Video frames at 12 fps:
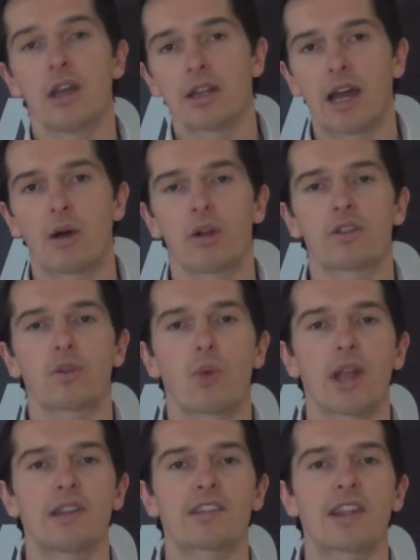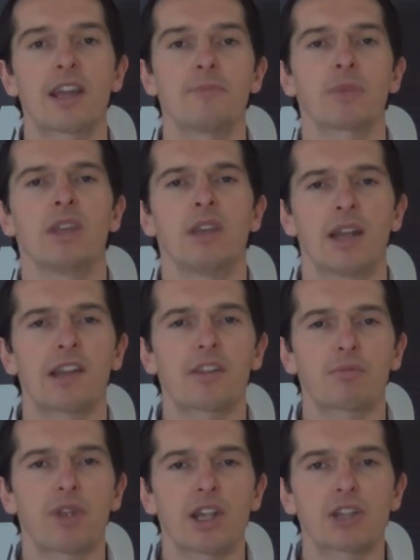Now on to Wednesday, and is
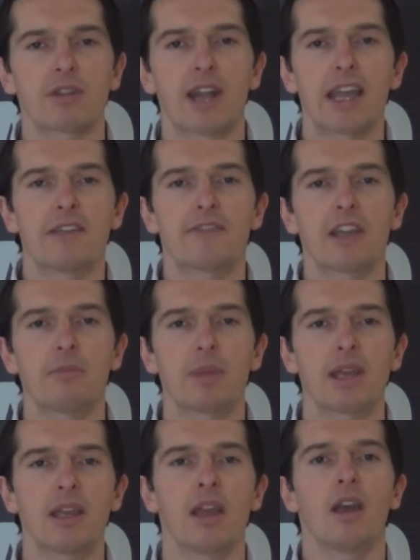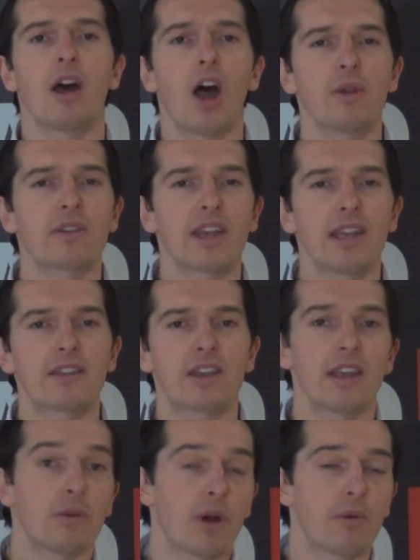the pressure on AVB OTT?